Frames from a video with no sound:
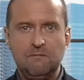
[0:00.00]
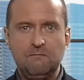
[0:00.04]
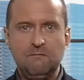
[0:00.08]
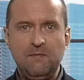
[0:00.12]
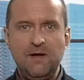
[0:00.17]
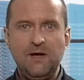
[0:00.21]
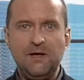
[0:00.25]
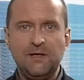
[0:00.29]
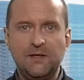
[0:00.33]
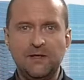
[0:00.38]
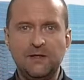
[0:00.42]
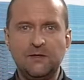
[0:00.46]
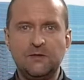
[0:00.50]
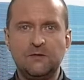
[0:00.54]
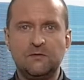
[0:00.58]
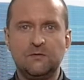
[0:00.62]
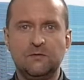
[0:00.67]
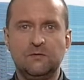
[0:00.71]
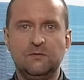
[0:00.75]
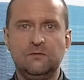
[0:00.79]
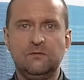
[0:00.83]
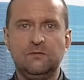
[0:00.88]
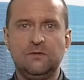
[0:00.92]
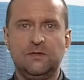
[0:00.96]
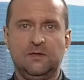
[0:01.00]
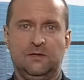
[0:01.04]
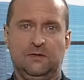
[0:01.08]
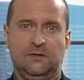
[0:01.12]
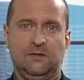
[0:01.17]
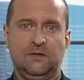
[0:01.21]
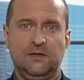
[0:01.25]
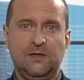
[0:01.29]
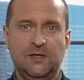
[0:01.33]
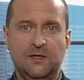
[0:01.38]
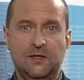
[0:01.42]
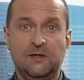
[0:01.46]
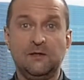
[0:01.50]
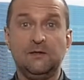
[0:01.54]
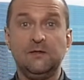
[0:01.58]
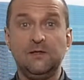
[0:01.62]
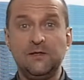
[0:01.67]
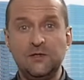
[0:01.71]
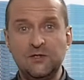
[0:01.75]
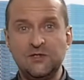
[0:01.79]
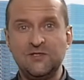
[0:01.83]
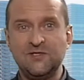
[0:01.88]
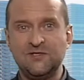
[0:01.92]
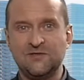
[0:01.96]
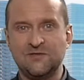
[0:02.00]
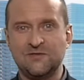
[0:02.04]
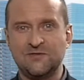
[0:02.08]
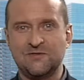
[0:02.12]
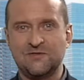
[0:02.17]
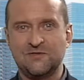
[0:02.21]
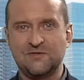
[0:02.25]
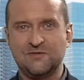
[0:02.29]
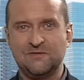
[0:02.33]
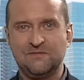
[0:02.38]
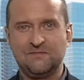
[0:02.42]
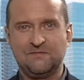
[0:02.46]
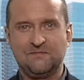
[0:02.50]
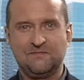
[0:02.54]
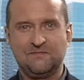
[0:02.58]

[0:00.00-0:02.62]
may lead to legal issues.